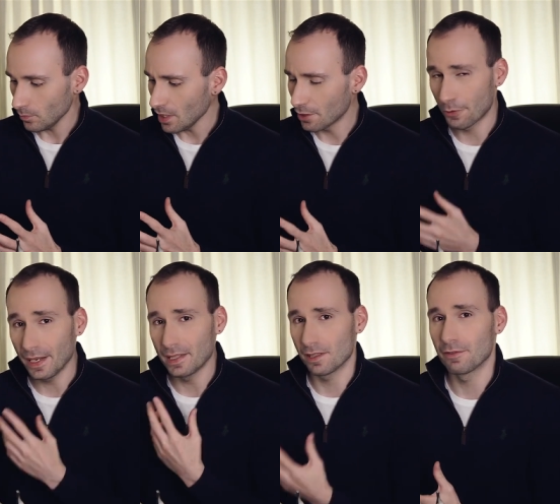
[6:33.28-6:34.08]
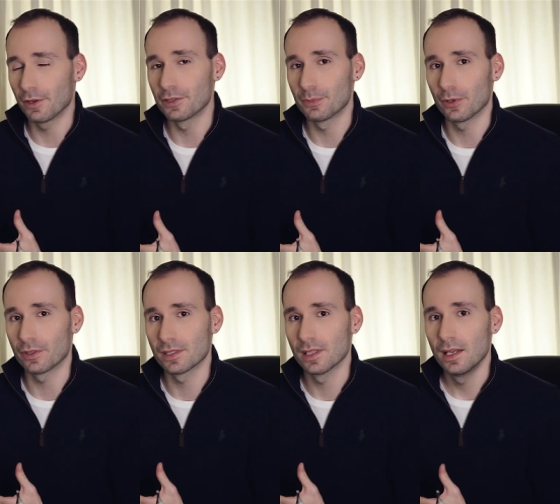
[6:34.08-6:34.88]
creating photo
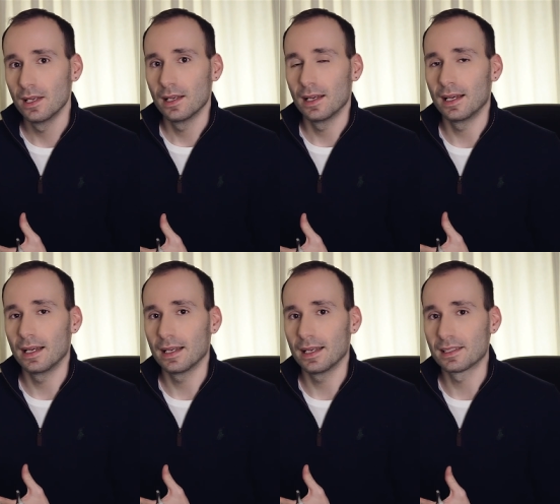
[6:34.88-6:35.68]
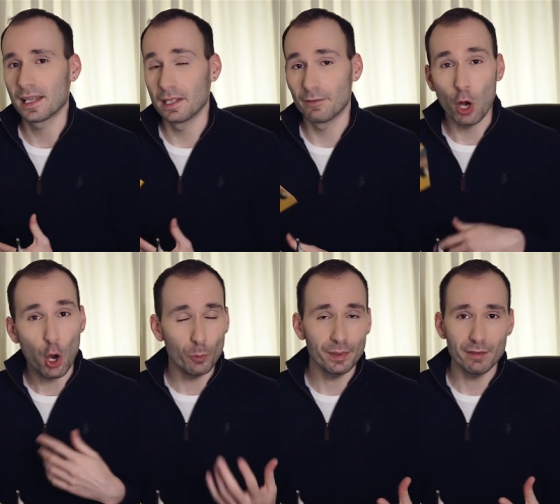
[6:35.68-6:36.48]
books it's kind of a
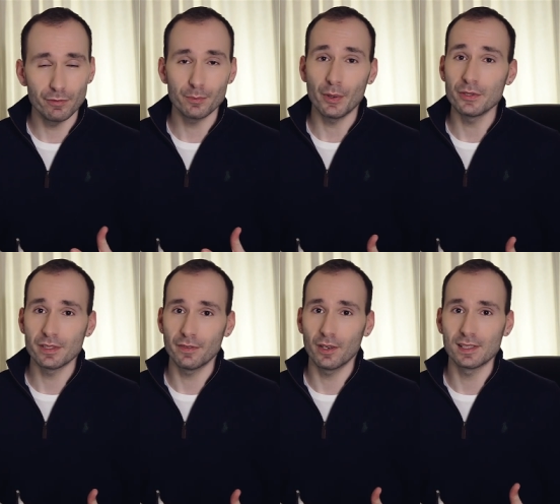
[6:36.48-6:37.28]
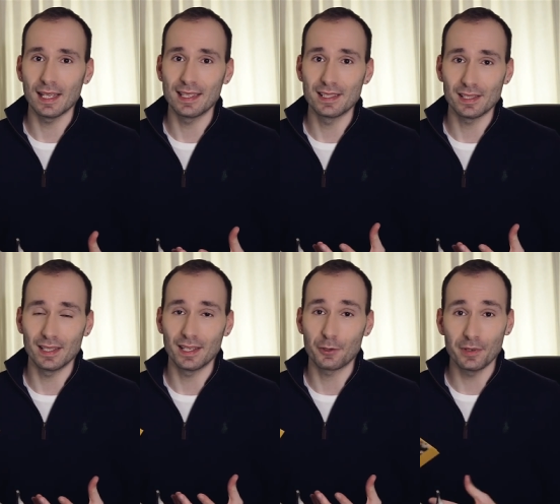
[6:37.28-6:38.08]
hobby for most of us, and it's
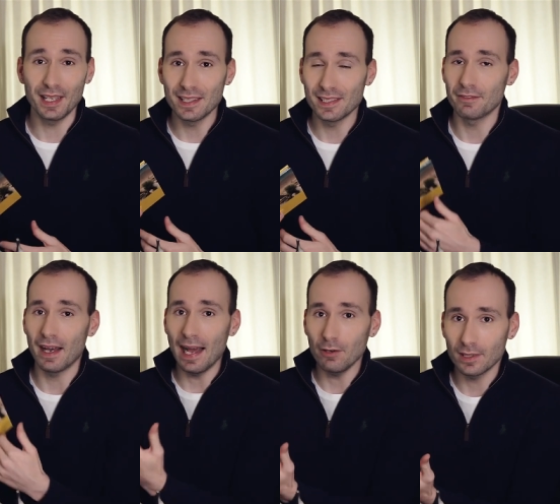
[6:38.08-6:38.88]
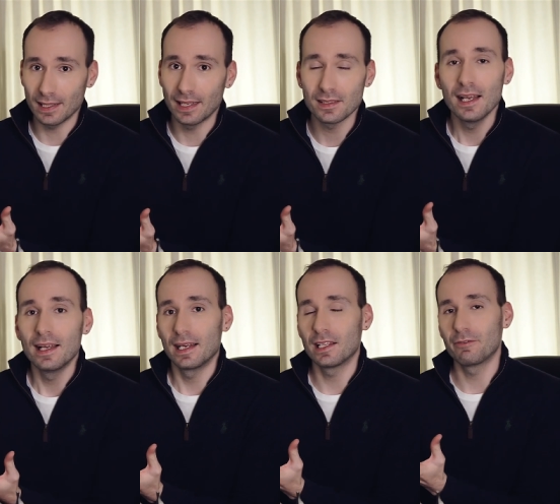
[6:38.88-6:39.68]
a creative outlet.
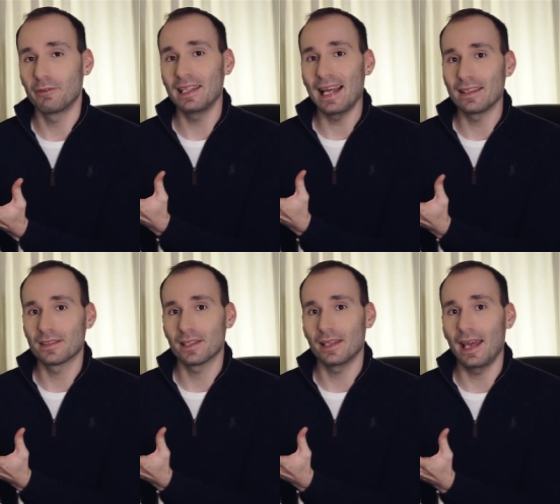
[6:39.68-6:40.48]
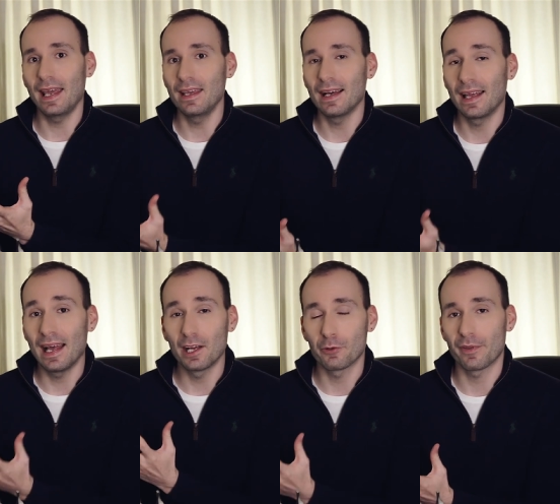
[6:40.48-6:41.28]
And if we let AI
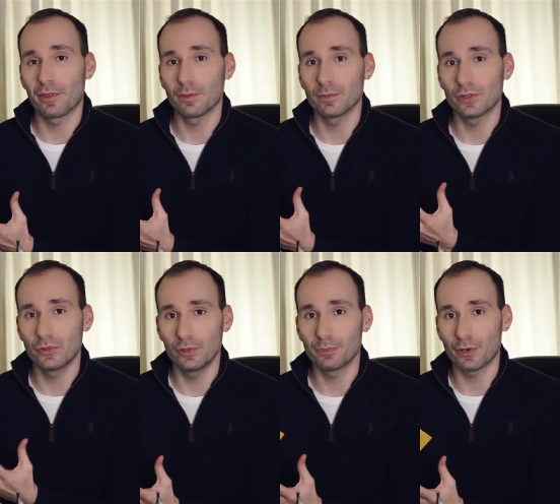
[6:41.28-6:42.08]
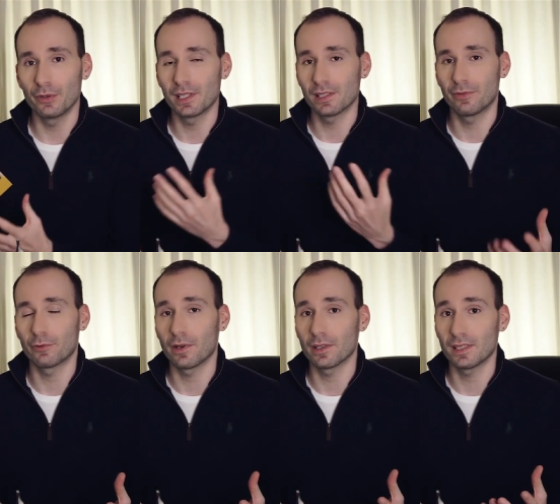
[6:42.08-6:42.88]
algorithms do the process for
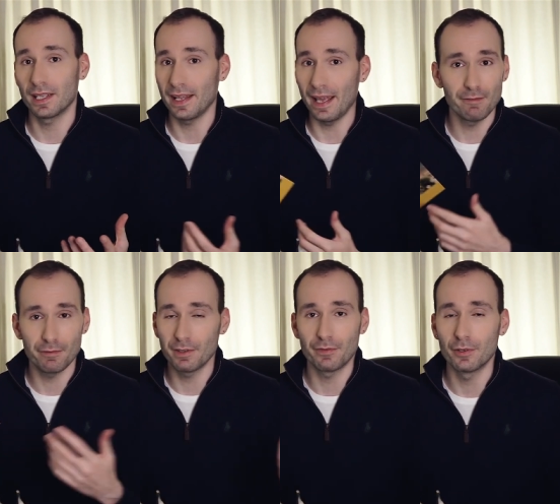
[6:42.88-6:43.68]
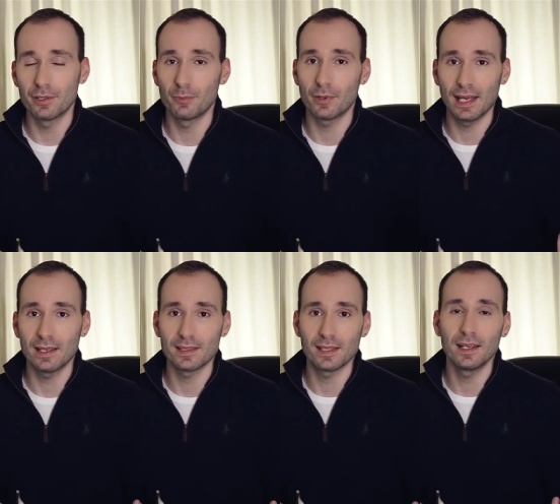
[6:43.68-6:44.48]
us in every photo book
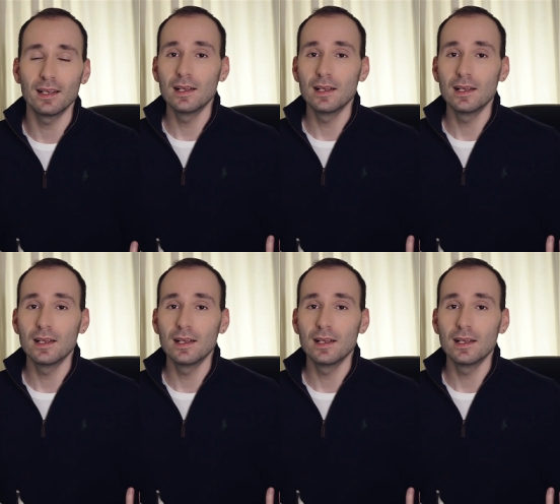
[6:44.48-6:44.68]
editor,